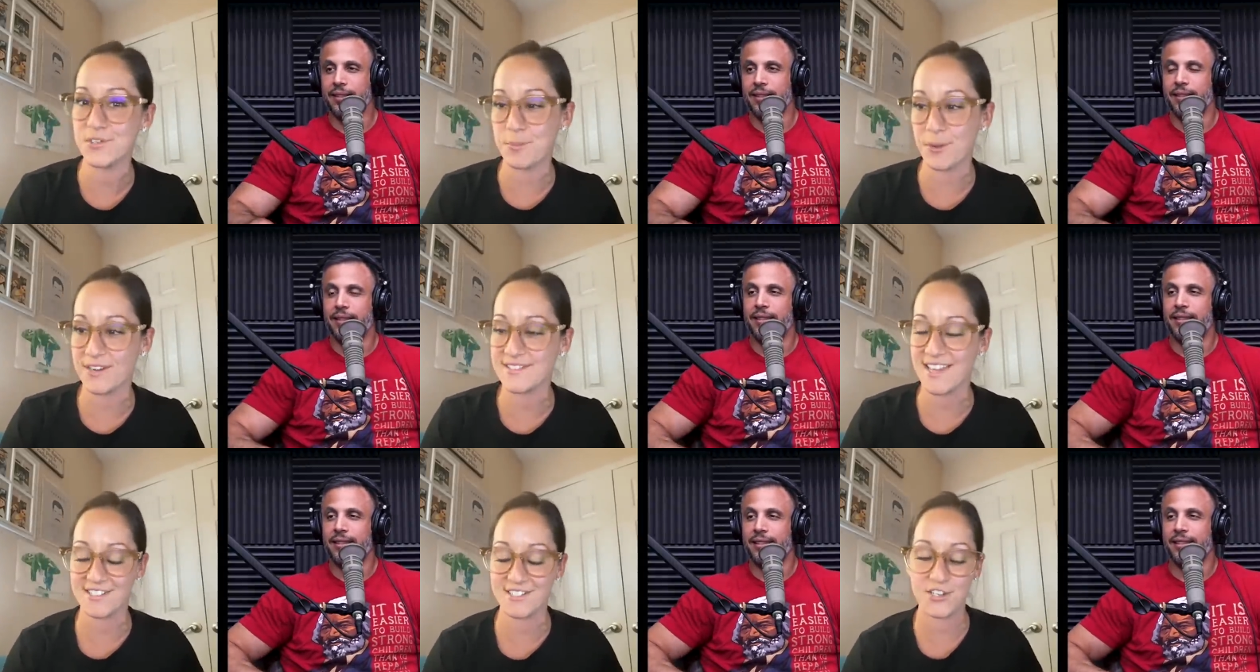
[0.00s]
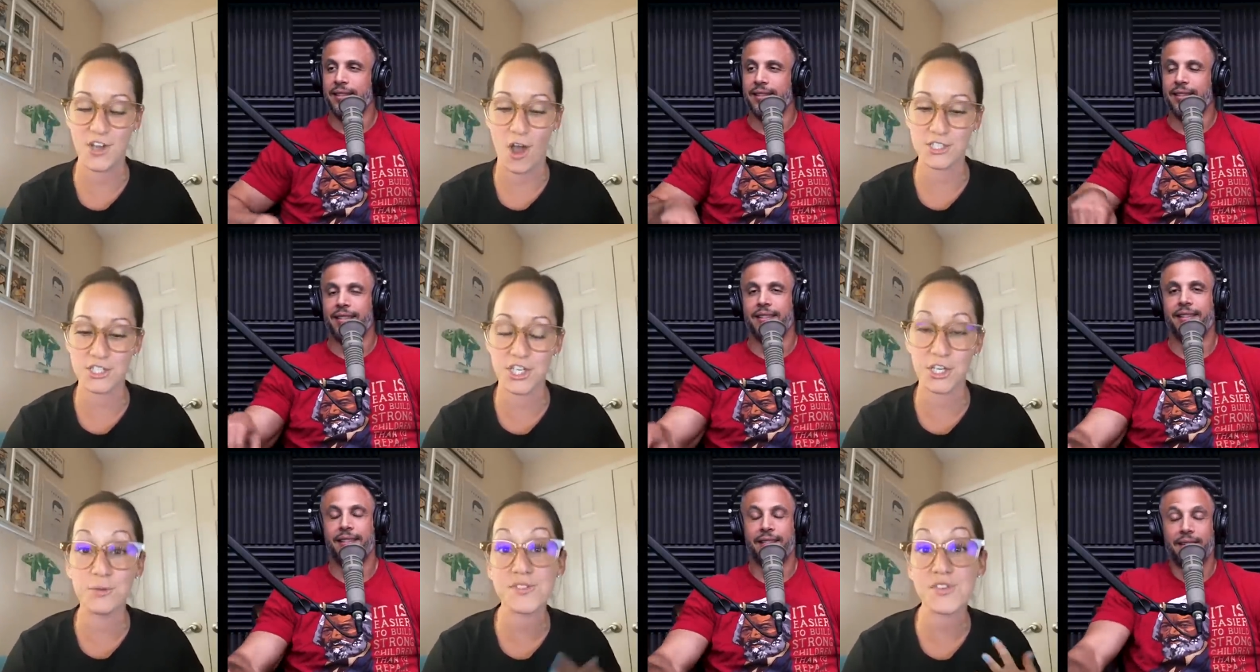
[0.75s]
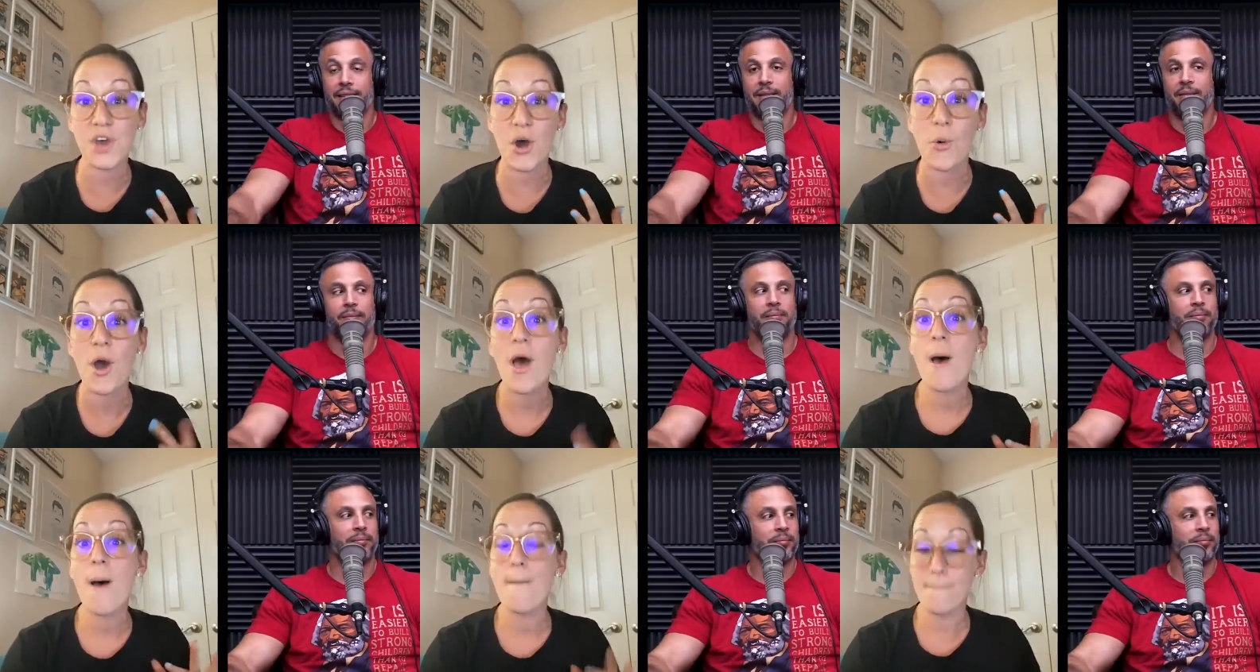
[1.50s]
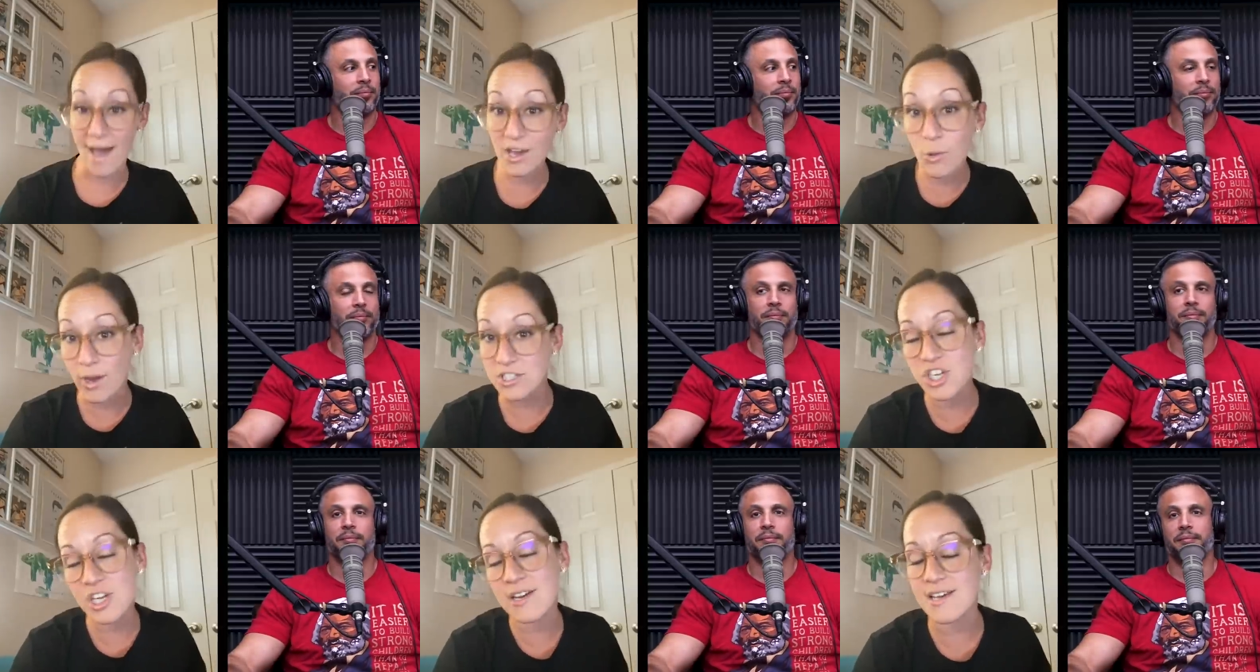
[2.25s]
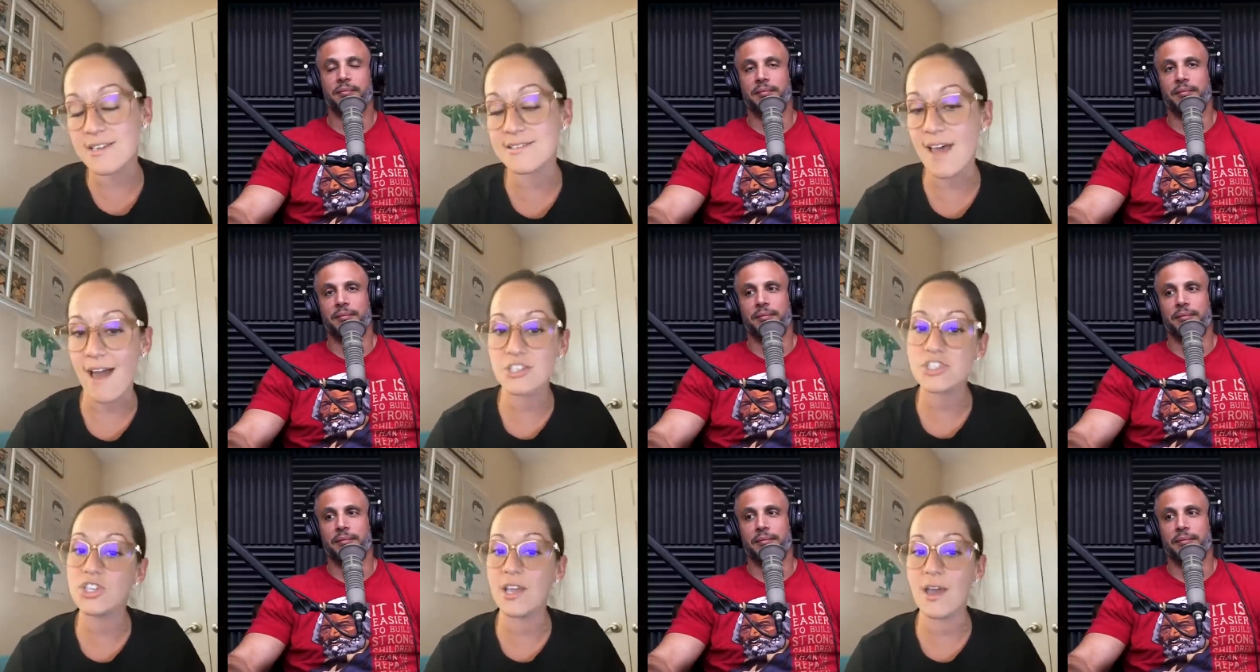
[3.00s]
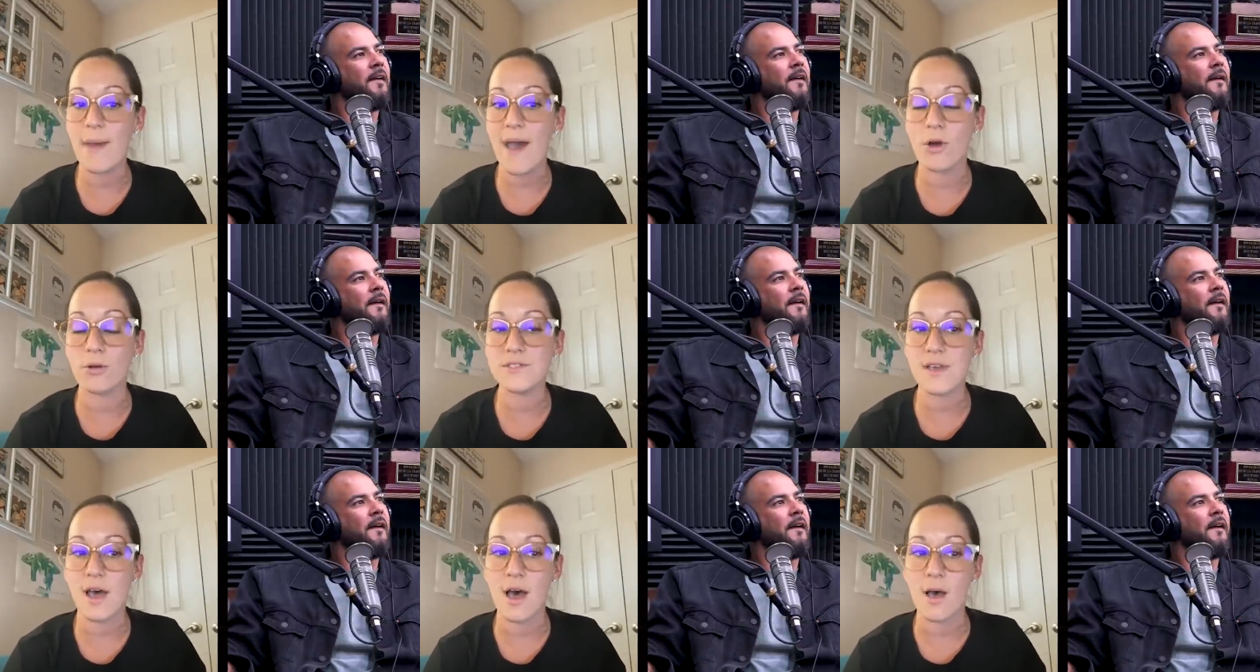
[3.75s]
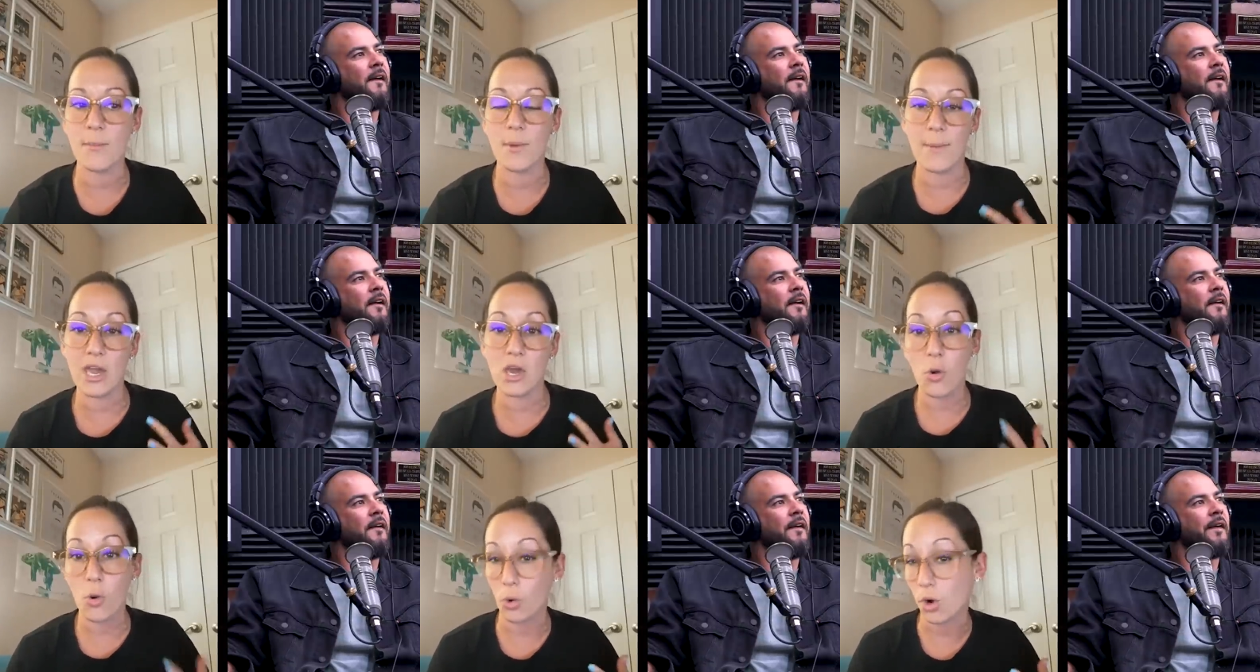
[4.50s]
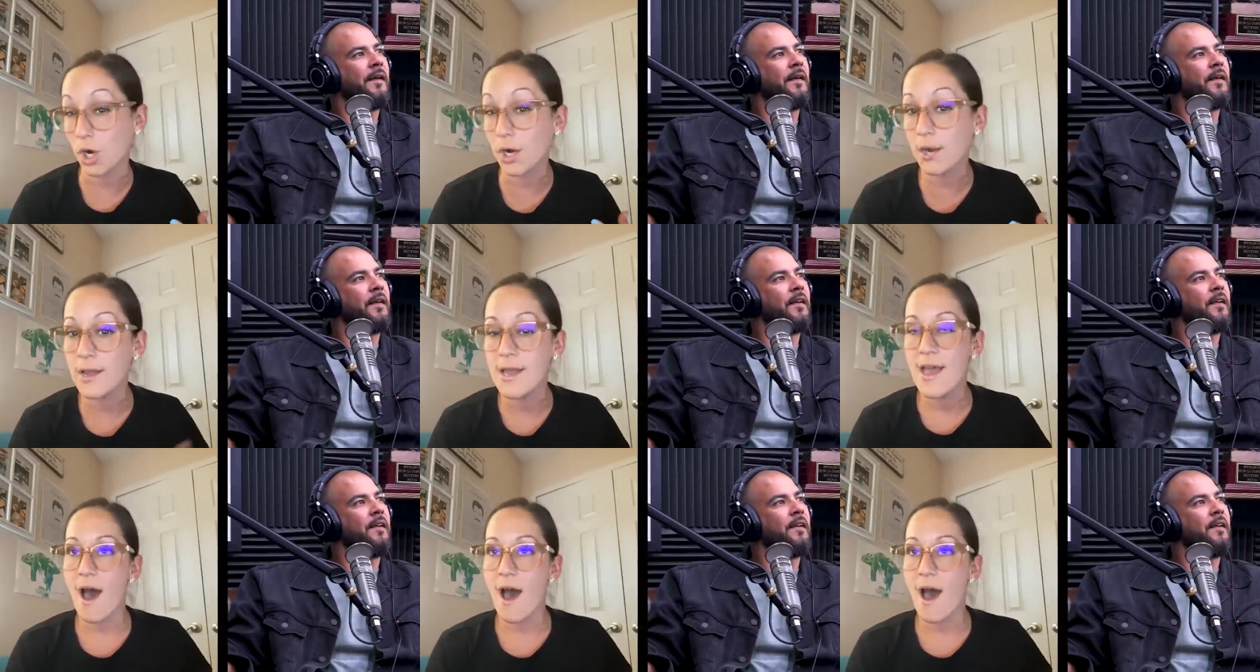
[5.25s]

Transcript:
Speaker 1: I'm super excited to talk to you. So my question is actually about my core.